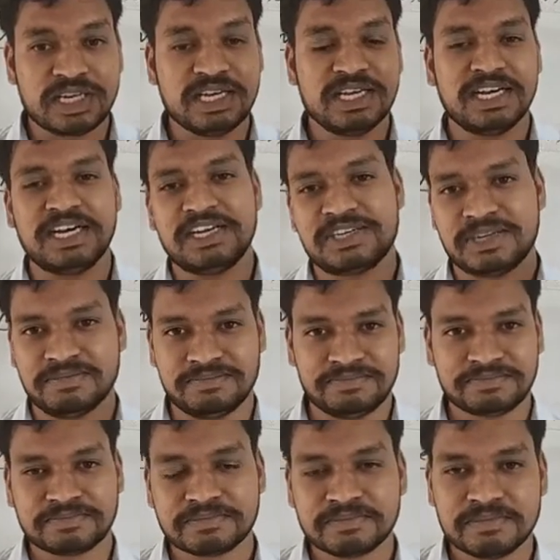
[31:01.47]
the degradation.
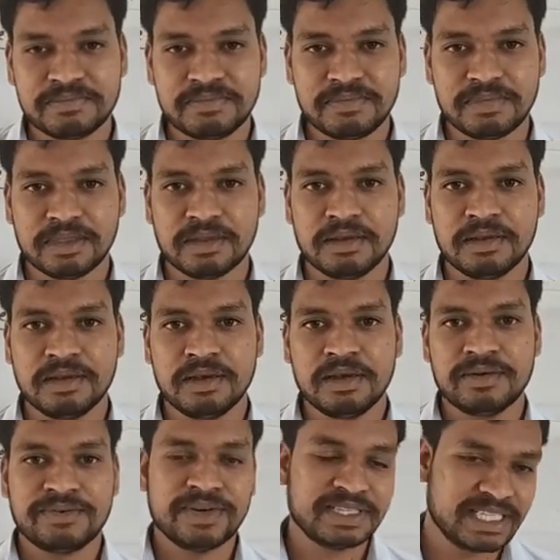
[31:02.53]

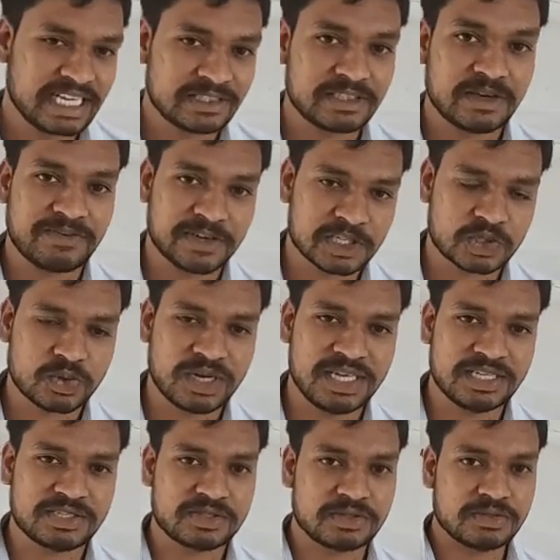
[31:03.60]
For that, the first one
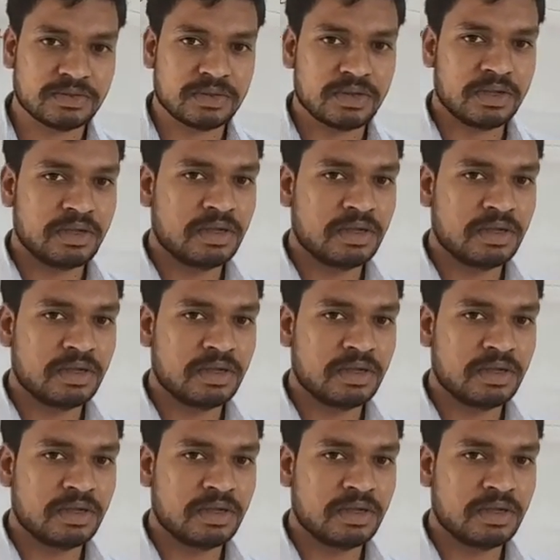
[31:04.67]
is to